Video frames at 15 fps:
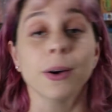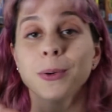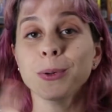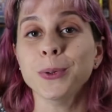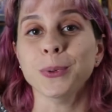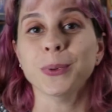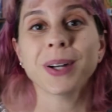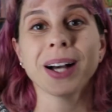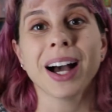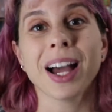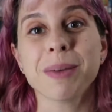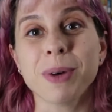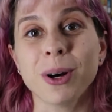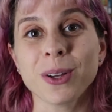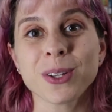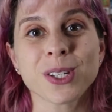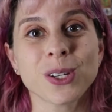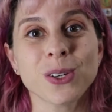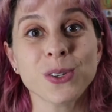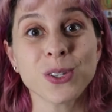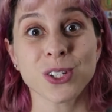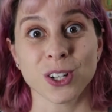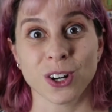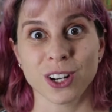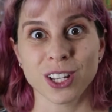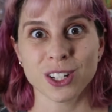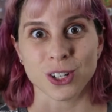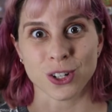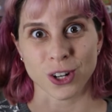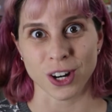Ooh, I'm also
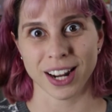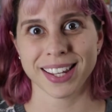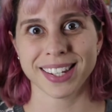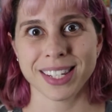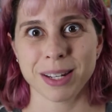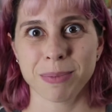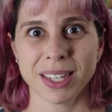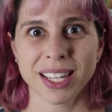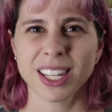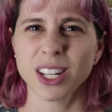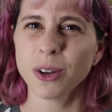starting to try something,